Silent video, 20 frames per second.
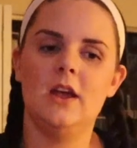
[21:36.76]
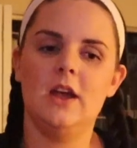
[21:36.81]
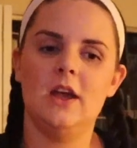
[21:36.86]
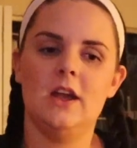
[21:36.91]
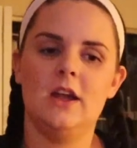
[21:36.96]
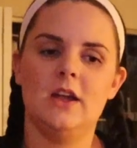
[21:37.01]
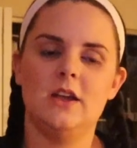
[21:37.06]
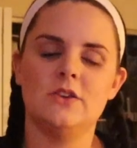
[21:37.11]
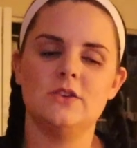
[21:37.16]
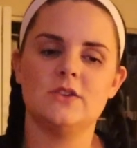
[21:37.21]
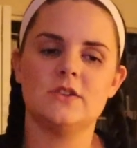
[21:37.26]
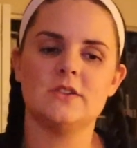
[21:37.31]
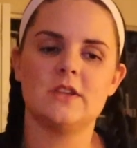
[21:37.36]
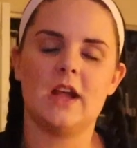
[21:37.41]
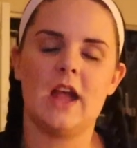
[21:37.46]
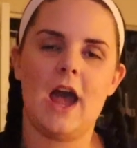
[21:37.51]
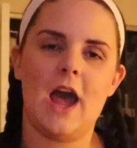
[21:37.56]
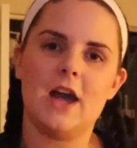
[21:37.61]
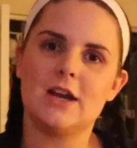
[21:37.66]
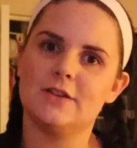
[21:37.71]
and just
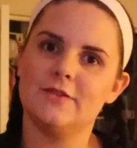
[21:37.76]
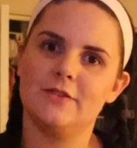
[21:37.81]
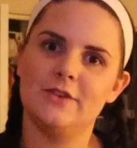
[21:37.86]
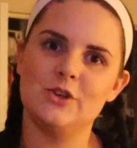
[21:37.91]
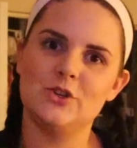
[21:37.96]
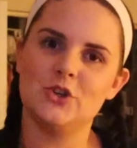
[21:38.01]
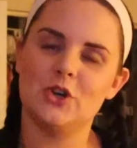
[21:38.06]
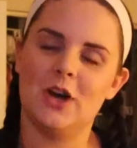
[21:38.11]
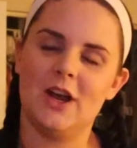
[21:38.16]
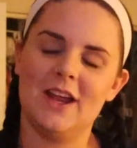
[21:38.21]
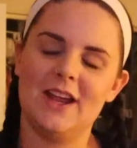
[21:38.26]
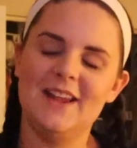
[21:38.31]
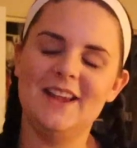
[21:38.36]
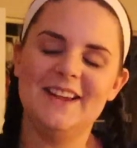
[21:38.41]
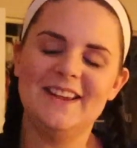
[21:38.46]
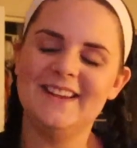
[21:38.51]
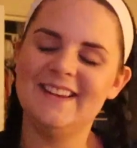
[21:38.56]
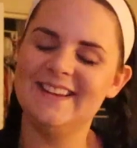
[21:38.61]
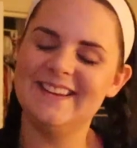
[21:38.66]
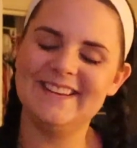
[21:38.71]
like actively trying
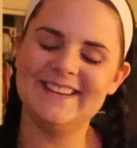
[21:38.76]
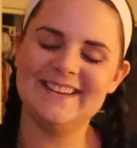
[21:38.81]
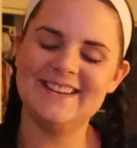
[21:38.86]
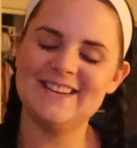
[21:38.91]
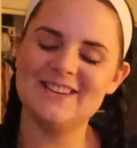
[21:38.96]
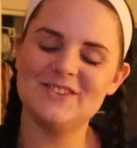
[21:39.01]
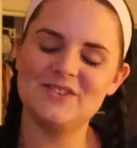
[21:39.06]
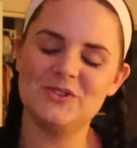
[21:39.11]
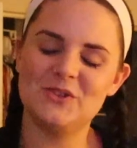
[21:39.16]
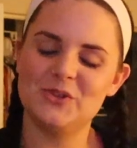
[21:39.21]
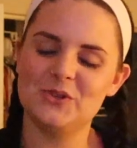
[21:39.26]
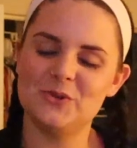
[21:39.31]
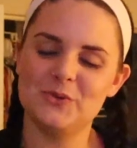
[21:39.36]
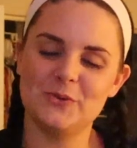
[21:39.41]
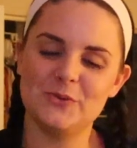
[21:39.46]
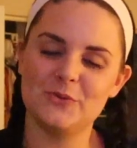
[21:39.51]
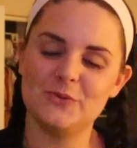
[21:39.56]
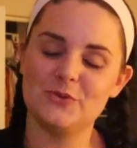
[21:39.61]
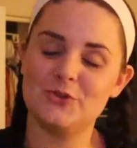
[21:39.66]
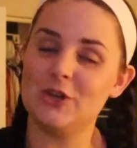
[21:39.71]

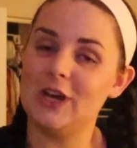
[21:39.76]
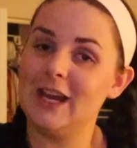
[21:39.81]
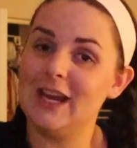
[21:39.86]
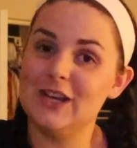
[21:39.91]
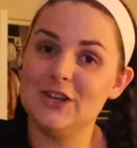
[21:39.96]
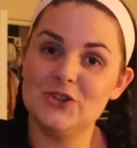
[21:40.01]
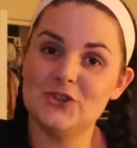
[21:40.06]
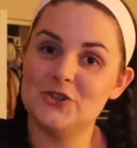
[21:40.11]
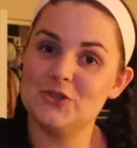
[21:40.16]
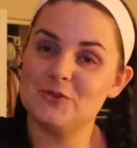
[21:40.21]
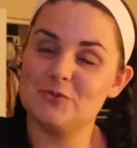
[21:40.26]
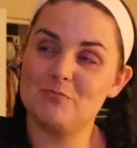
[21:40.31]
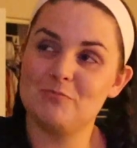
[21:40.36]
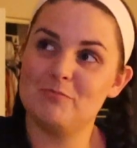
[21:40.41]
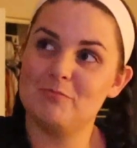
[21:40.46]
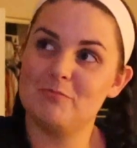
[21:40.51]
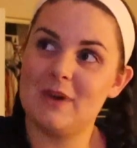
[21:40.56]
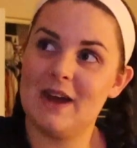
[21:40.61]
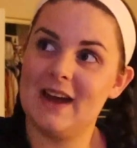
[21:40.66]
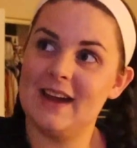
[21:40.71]
to change
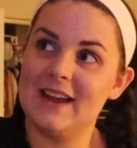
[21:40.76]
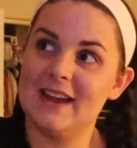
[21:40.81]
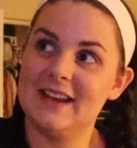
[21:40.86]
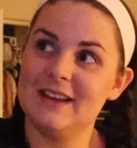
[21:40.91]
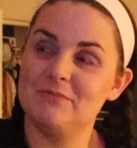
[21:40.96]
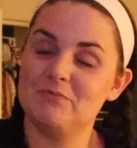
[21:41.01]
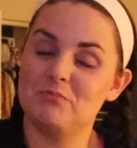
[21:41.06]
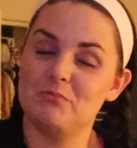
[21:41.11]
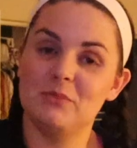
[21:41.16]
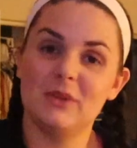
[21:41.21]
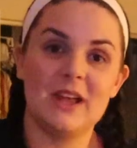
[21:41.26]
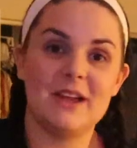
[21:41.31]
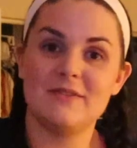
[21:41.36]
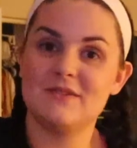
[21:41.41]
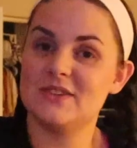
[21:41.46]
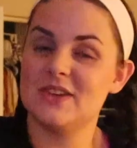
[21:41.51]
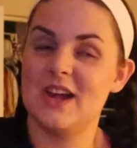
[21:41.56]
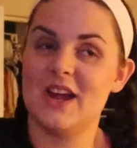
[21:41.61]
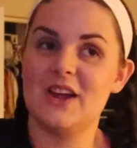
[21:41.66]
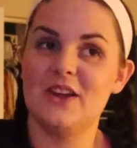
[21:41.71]
my
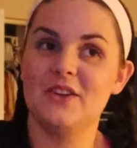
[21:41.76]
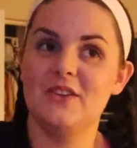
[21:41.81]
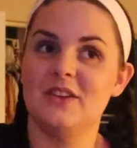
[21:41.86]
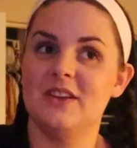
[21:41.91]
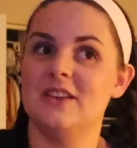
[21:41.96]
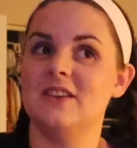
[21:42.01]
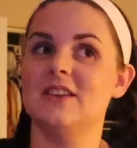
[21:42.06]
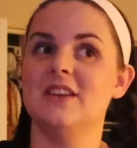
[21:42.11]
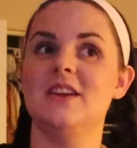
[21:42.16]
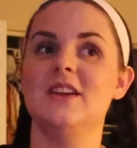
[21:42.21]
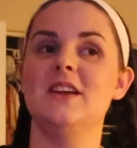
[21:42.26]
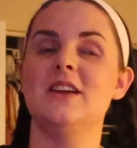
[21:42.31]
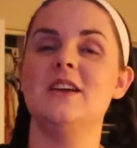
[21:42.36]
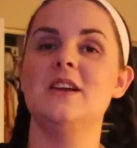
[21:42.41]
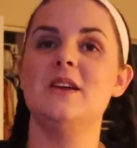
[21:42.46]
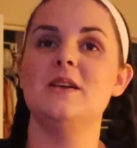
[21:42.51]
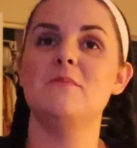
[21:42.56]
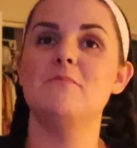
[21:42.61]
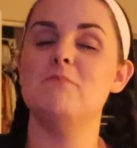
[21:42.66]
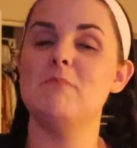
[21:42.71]
lifestyle and
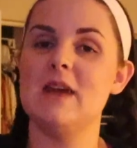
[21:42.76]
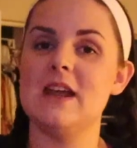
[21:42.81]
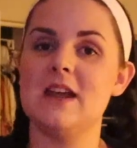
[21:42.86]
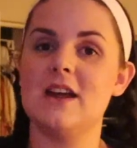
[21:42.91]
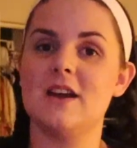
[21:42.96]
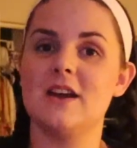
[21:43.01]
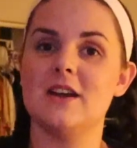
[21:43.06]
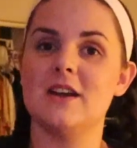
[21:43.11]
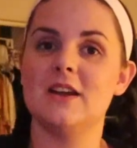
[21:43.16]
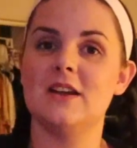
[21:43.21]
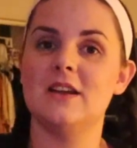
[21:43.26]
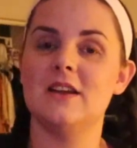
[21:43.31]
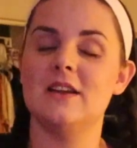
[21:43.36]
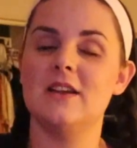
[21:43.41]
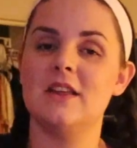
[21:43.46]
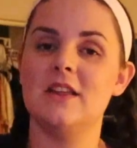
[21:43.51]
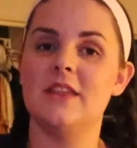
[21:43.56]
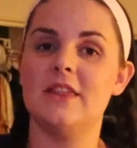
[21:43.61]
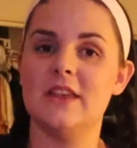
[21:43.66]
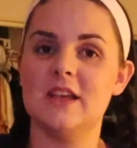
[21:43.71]
make
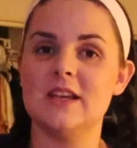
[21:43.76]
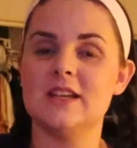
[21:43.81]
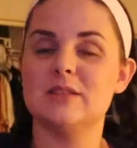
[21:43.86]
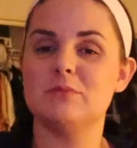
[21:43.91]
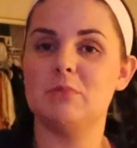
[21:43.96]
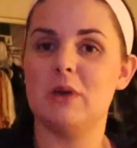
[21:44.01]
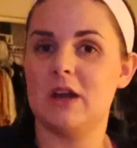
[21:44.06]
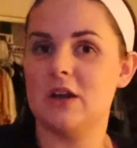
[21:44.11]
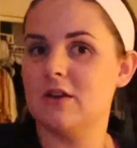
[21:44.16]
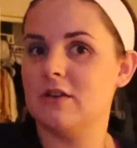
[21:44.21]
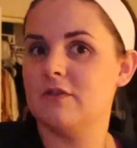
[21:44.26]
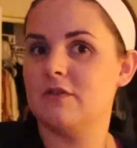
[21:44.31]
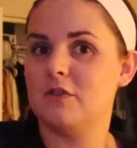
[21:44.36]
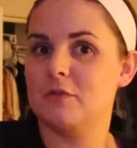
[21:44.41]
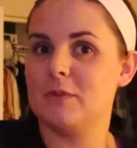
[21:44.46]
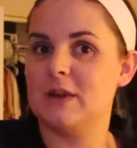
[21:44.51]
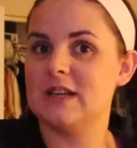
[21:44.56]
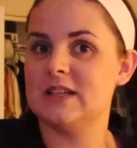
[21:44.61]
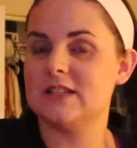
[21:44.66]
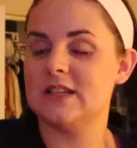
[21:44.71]
things better for
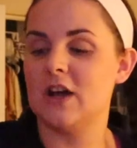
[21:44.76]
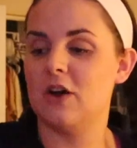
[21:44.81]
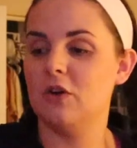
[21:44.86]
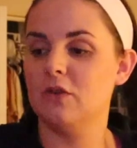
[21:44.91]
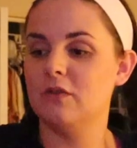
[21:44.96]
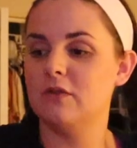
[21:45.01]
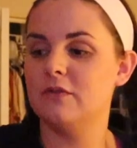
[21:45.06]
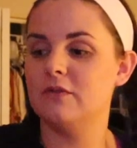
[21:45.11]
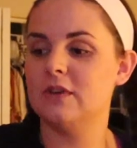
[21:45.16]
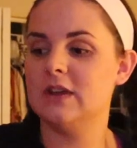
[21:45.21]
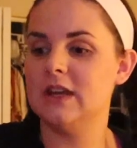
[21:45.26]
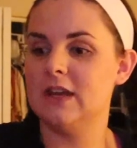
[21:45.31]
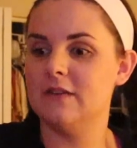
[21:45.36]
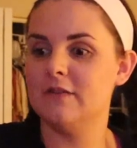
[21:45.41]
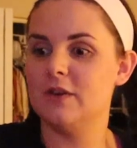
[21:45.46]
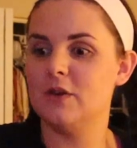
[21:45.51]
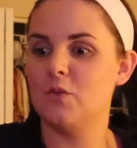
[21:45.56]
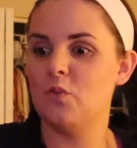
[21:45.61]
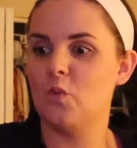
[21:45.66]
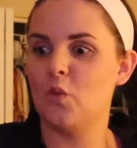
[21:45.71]
myself
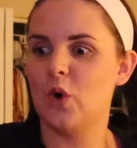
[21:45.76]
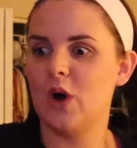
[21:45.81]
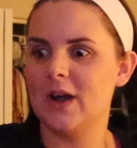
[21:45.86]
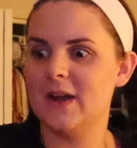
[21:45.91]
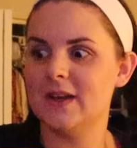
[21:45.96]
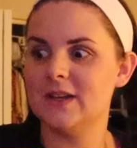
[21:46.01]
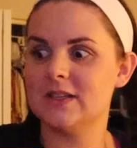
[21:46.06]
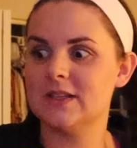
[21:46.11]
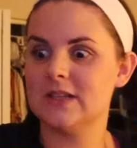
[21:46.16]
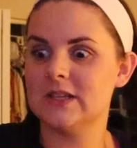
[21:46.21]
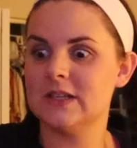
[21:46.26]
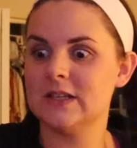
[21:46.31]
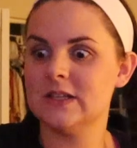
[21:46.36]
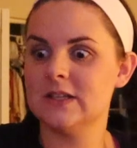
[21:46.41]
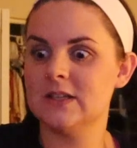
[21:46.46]
given what